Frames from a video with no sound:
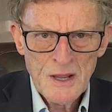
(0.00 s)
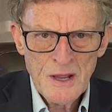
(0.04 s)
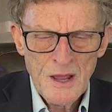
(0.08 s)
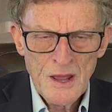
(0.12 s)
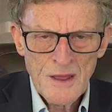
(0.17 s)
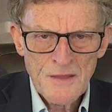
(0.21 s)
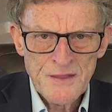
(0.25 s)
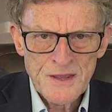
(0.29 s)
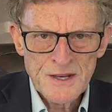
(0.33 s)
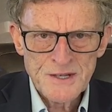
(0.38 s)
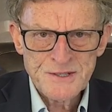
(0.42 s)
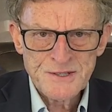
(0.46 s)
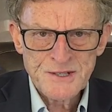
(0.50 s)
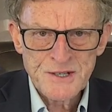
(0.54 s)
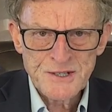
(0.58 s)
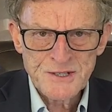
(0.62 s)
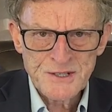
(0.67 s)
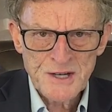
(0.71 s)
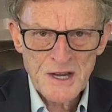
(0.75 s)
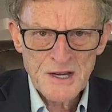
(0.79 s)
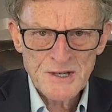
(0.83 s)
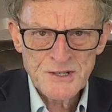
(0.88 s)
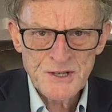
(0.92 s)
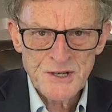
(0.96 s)
This
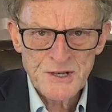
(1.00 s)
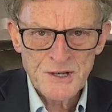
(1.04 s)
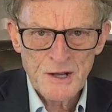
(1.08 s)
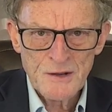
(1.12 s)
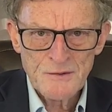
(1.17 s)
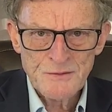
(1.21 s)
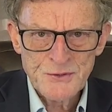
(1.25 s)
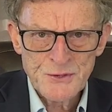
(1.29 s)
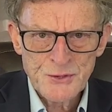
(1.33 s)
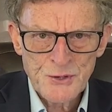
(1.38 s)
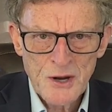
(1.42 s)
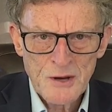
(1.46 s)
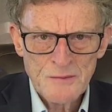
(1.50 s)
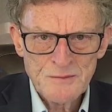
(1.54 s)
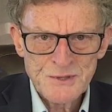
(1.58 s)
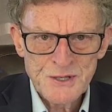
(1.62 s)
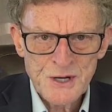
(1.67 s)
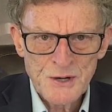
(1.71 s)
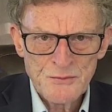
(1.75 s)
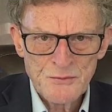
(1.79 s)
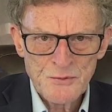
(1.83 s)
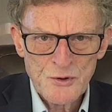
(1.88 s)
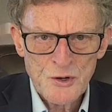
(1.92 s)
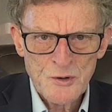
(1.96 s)
discussion of Trump's
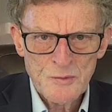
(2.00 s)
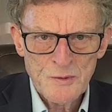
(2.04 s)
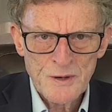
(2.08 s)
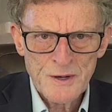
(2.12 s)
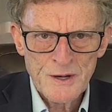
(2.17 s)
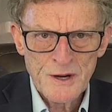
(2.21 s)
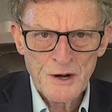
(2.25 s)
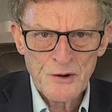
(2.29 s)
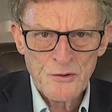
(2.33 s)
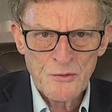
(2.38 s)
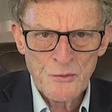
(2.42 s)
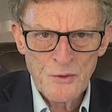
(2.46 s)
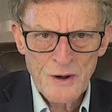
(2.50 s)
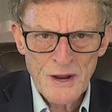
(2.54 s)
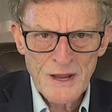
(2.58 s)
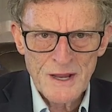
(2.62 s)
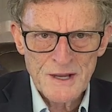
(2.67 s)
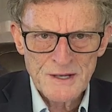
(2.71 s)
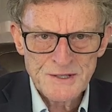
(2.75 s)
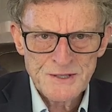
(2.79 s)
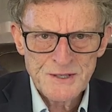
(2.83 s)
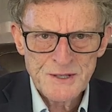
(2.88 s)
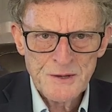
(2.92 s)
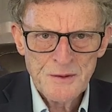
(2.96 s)
rumored
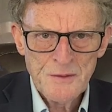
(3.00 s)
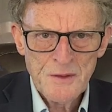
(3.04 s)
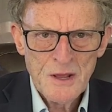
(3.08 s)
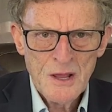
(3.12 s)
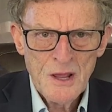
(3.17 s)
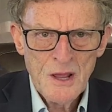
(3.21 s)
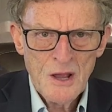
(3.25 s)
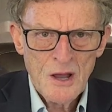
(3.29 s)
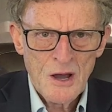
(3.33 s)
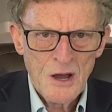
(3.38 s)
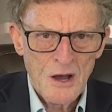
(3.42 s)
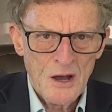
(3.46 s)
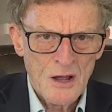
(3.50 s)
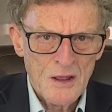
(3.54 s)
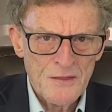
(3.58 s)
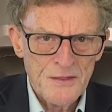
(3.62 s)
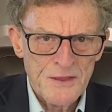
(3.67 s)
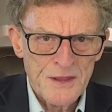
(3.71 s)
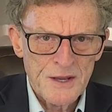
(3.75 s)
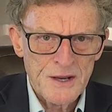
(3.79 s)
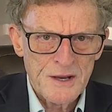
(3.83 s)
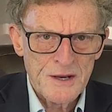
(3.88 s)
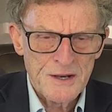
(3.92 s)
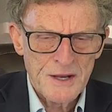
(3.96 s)
arrest on
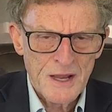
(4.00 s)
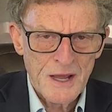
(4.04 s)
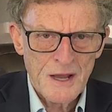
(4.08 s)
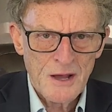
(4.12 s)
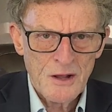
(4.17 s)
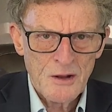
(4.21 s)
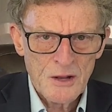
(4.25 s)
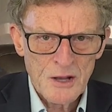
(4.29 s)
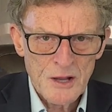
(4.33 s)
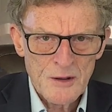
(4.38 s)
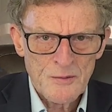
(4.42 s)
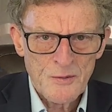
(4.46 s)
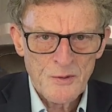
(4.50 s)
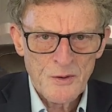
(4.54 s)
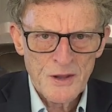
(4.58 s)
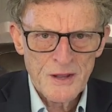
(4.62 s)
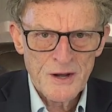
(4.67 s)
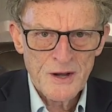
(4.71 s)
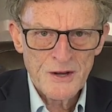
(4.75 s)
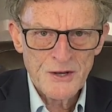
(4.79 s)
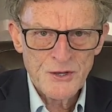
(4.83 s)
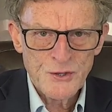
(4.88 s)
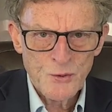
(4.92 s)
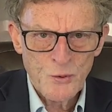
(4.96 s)
the
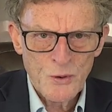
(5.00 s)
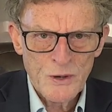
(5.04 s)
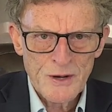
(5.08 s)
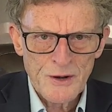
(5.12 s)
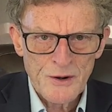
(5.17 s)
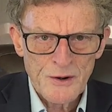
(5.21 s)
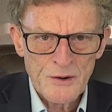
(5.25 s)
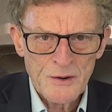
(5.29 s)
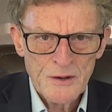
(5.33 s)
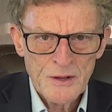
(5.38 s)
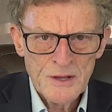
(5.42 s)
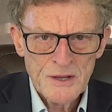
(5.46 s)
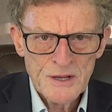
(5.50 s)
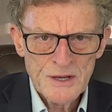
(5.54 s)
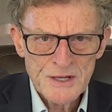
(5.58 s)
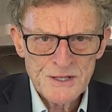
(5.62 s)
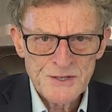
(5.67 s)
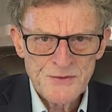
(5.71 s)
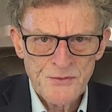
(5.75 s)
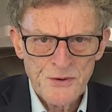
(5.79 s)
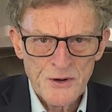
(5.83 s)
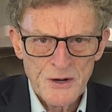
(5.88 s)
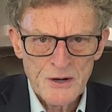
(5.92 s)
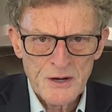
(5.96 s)
now-liberated Twitter is
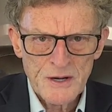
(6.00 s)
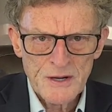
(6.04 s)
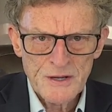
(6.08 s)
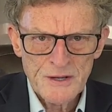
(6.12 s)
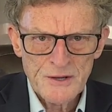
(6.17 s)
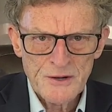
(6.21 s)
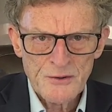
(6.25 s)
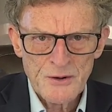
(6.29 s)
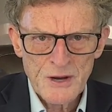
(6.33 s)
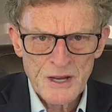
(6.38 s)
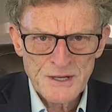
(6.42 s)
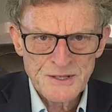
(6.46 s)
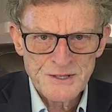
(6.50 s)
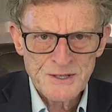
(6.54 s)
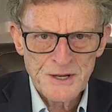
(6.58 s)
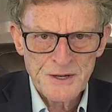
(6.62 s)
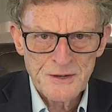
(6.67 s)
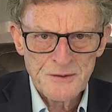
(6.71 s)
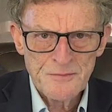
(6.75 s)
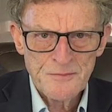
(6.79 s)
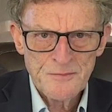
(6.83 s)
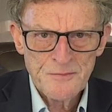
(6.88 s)
very interesting.